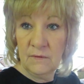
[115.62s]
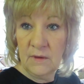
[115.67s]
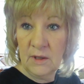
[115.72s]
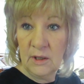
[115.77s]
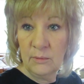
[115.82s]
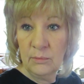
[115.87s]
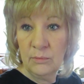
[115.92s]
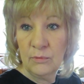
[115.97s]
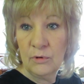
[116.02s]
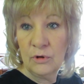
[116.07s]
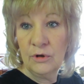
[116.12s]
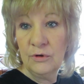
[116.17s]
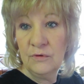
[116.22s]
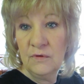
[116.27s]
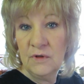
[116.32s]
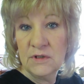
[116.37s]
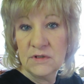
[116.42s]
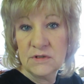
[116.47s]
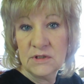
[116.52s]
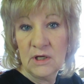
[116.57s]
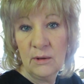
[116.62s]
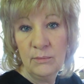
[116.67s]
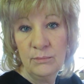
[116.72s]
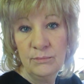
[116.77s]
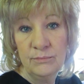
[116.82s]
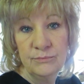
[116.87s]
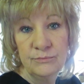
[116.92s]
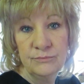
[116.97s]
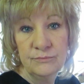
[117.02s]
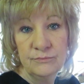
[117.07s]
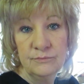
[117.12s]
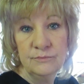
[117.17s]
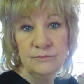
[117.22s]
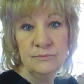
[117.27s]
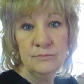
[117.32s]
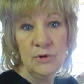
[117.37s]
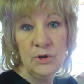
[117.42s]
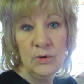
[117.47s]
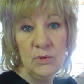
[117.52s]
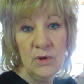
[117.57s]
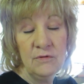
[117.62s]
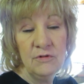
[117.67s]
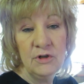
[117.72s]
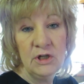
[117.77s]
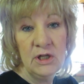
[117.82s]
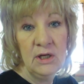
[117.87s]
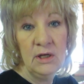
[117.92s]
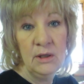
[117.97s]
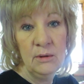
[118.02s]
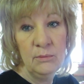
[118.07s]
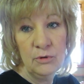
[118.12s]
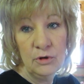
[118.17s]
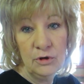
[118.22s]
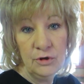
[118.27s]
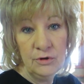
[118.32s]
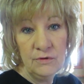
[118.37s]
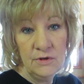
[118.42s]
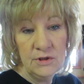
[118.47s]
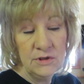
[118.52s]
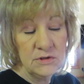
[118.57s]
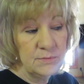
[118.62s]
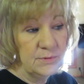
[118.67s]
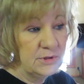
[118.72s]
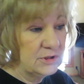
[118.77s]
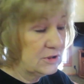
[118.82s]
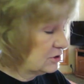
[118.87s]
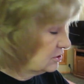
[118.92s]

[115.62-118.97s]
they glued this up. Whoever did it glued this piece